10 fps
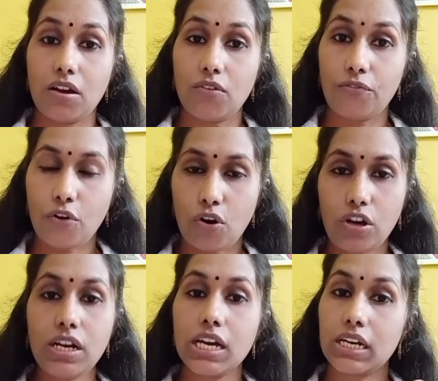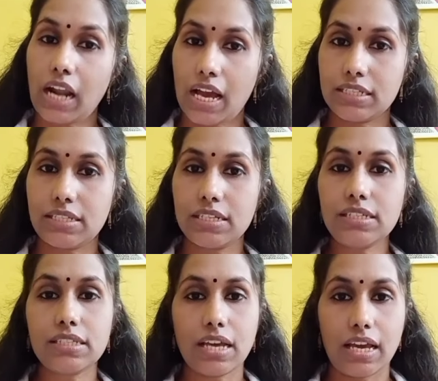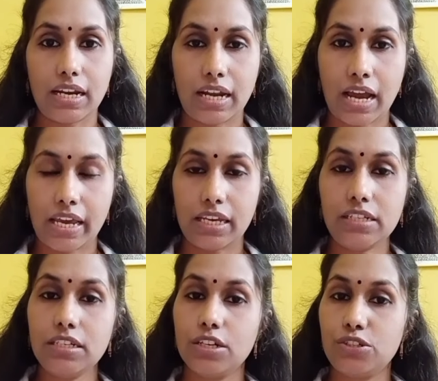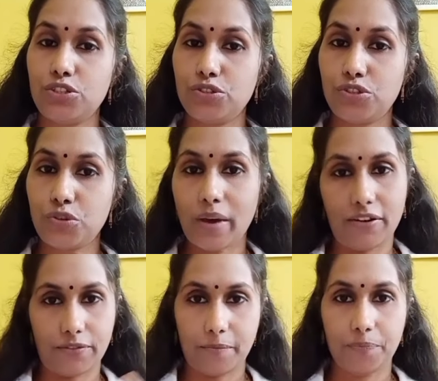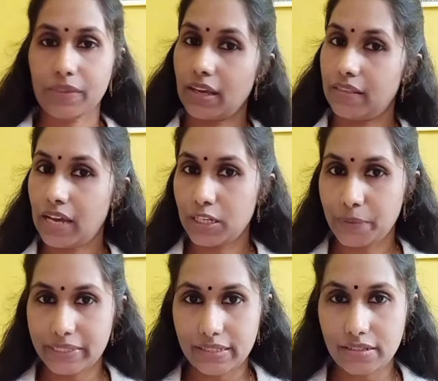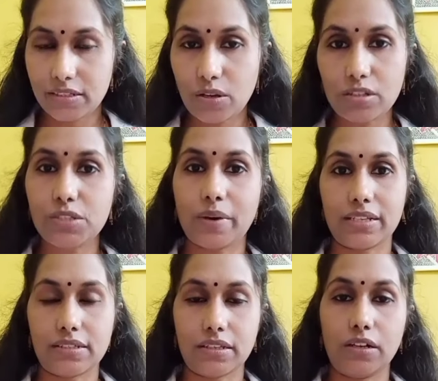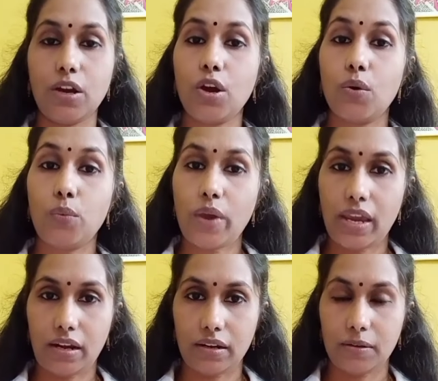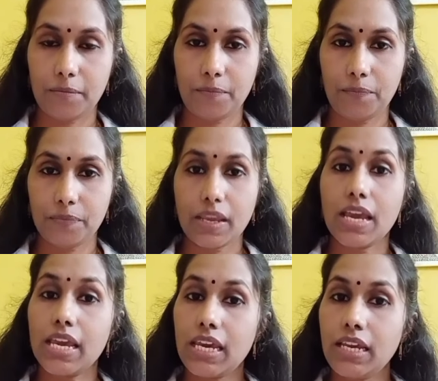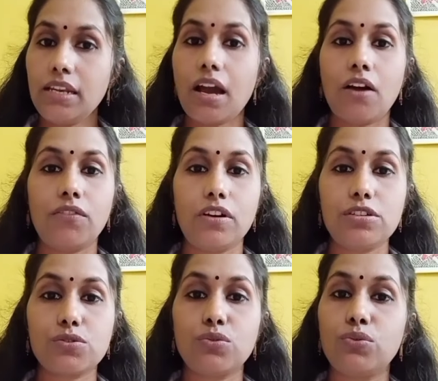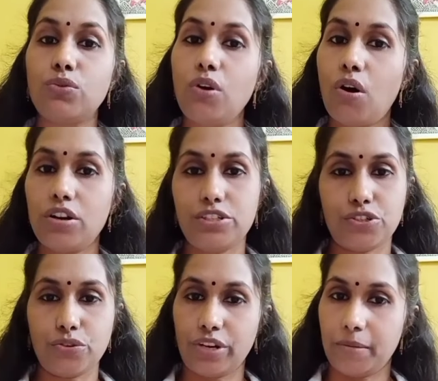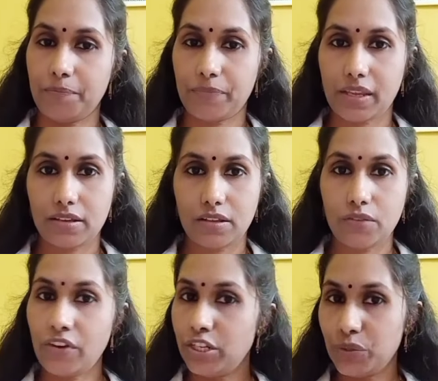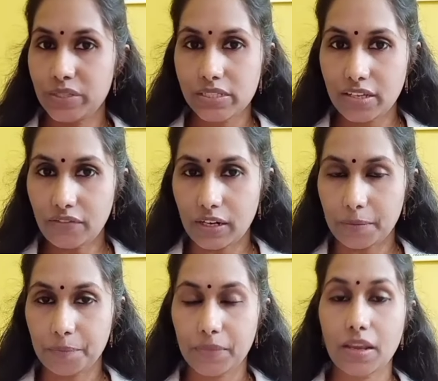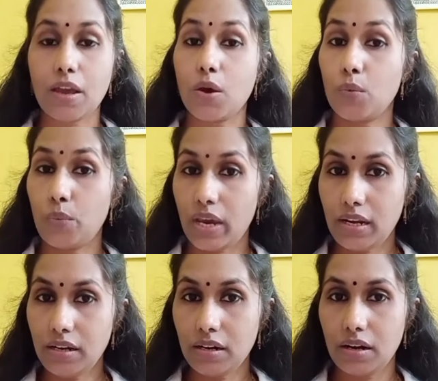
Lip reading: For classes 9 to 12. That question is also answered. Where? In our school auditorium. Venue is given. When?